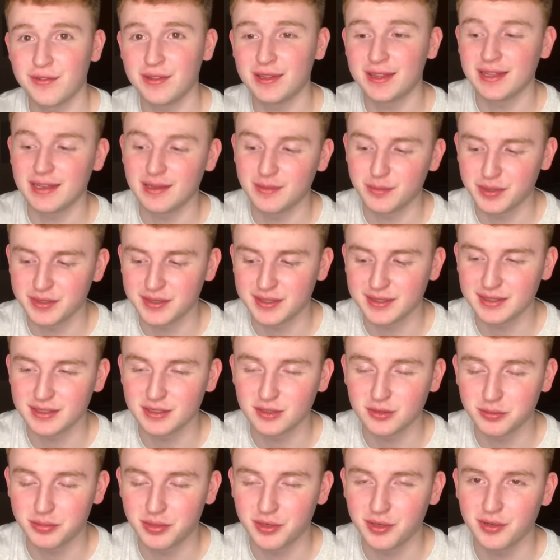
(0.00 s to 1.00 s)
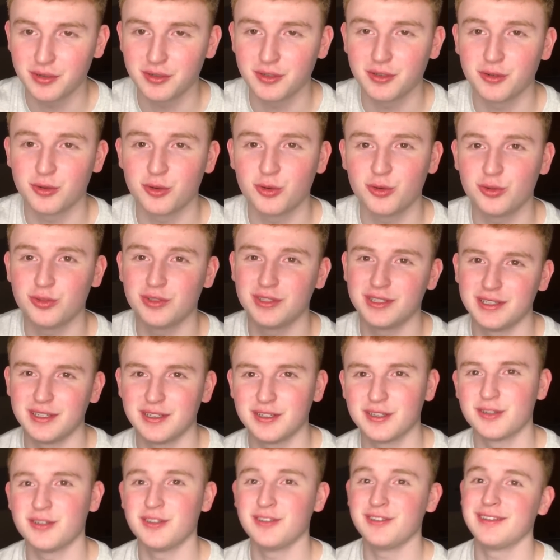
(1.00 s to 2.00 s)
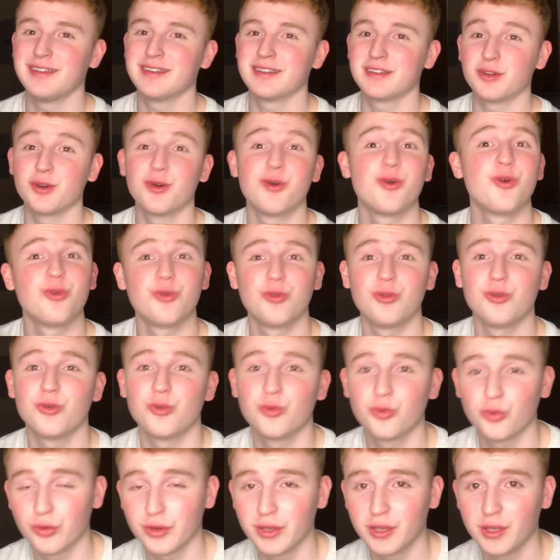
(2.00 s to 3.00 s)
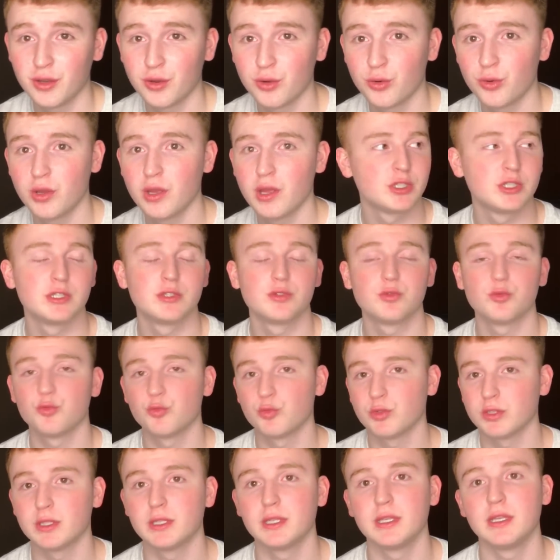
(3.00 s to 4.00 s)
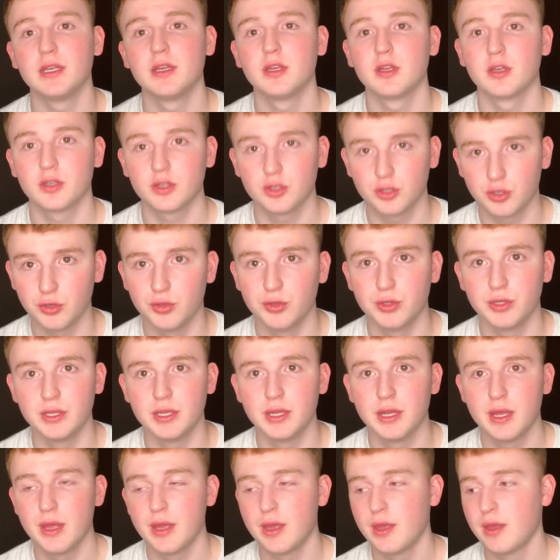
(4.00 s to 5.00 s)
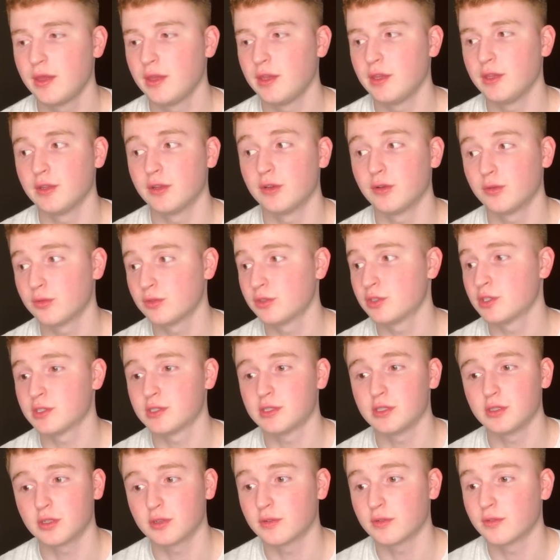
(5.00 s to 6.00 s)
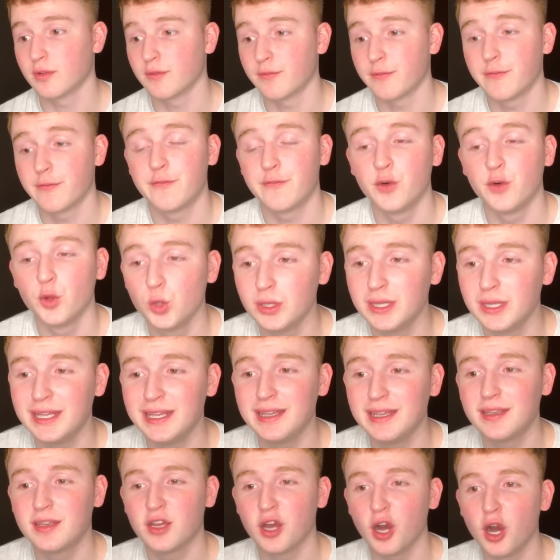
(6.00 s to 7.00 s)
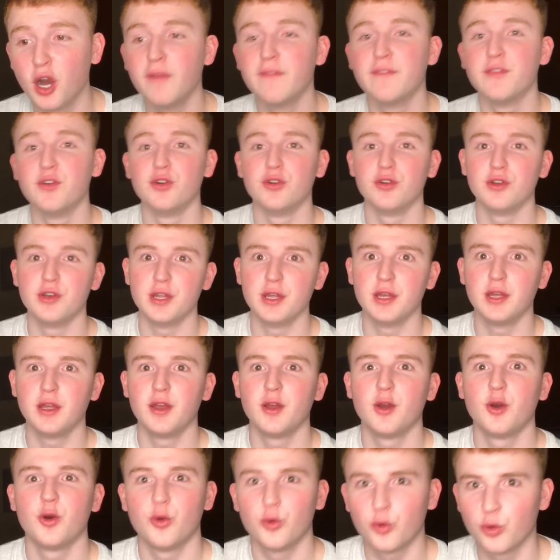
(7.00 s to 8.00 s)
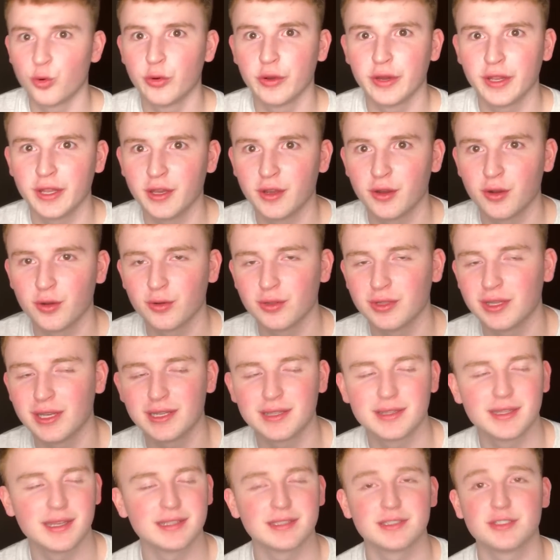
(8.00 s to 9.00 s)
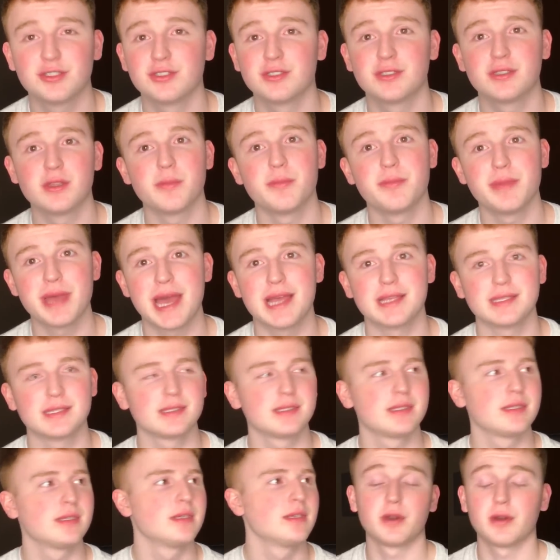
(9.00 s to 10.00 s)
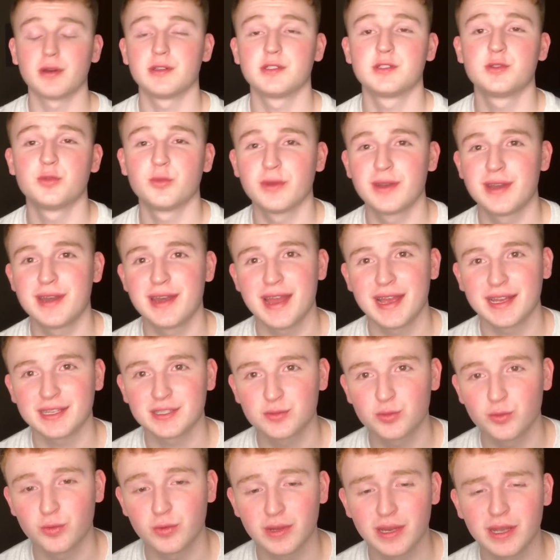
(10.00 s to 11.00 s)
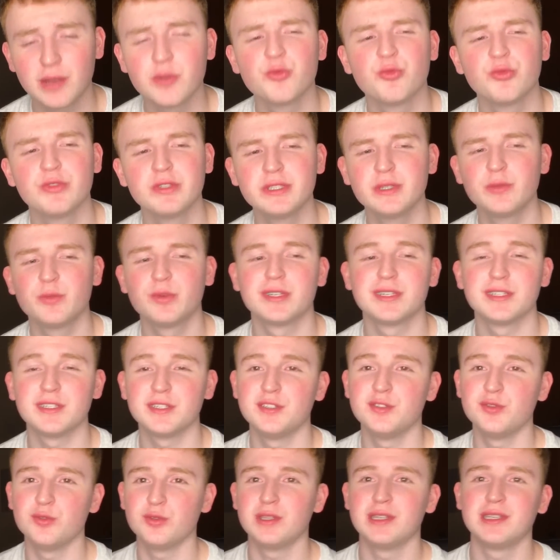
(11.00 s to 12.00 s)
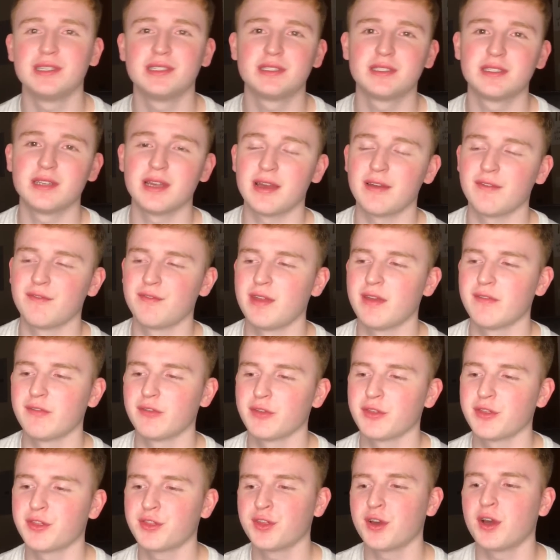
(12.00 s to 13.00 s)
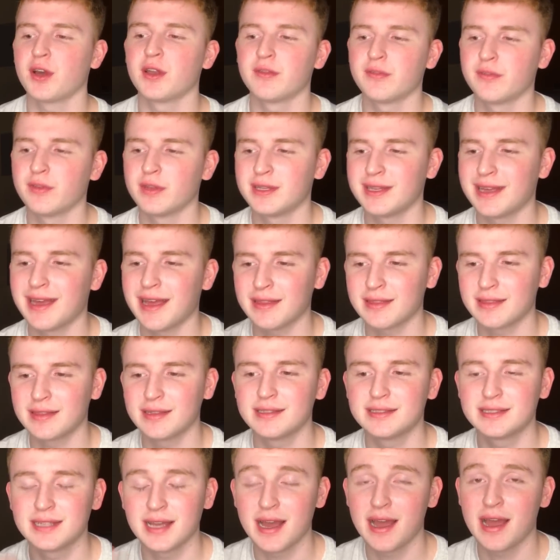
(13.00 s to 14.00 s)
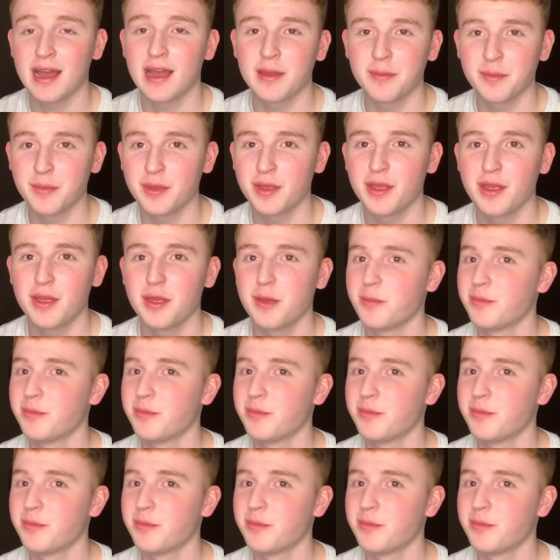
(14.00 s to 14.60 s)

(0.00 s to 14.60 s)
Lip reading: everything but the little part you're holding. You know, you can get the whole Oreo, which is really good. You know, just a fully covered Oreo, like, that's just the best. But on to our next one. I really want to do this. I've never thought of it at the time,